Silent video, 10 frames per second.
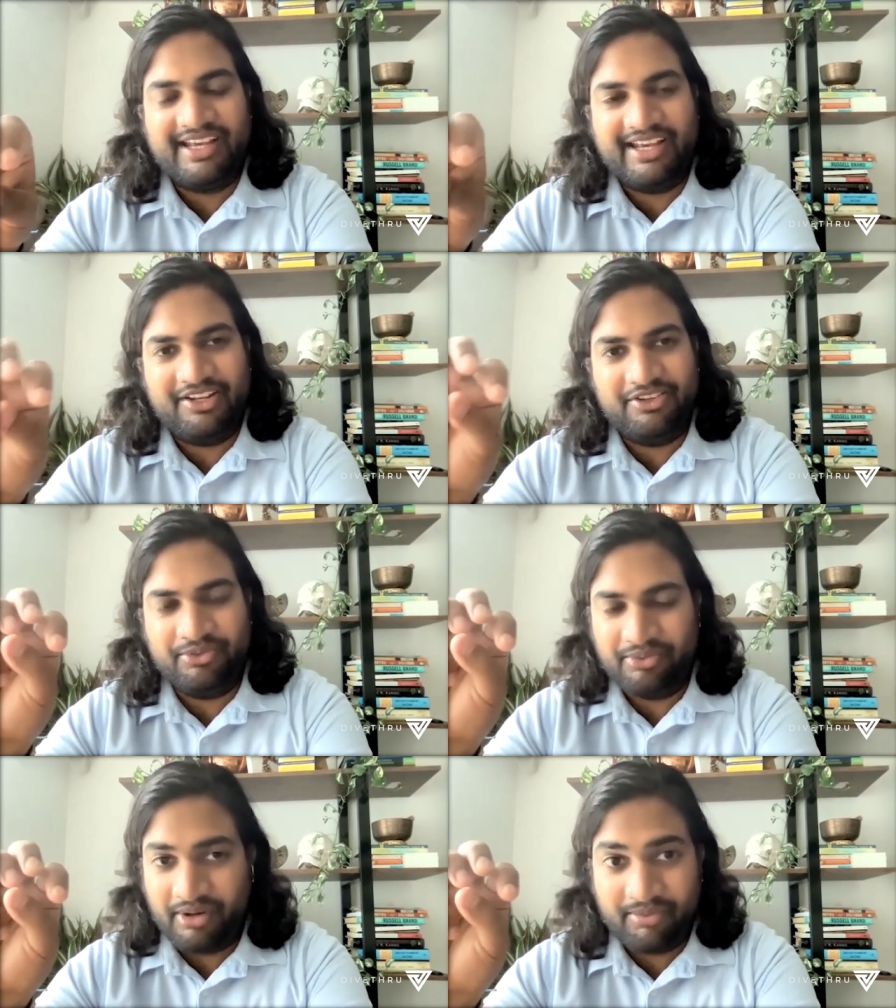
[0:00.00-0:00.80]
And
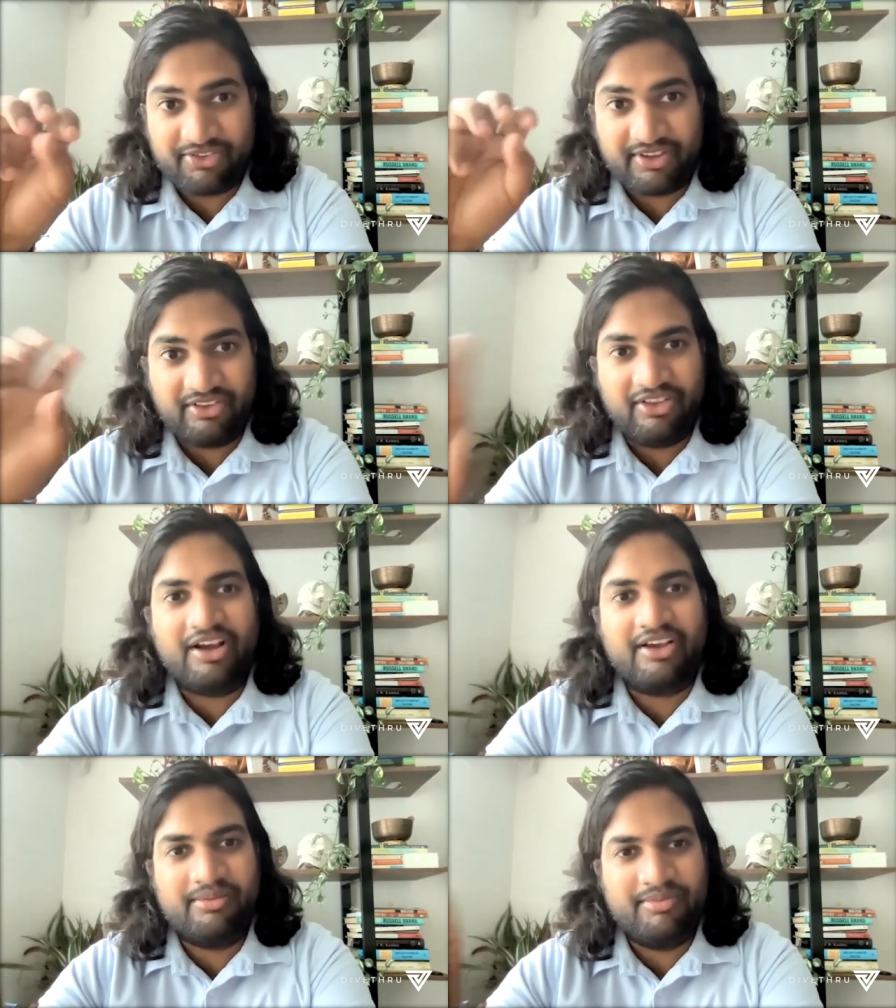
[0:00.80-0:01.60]
you almost like
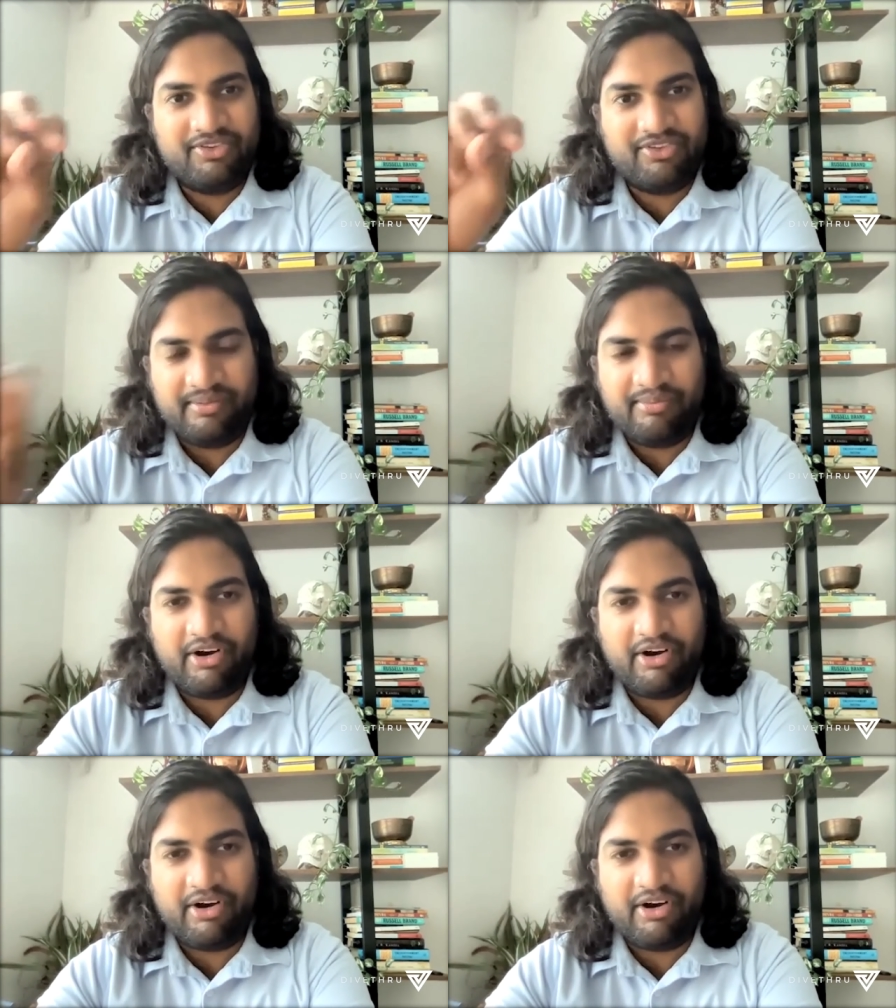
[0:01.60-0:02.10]
lock them into the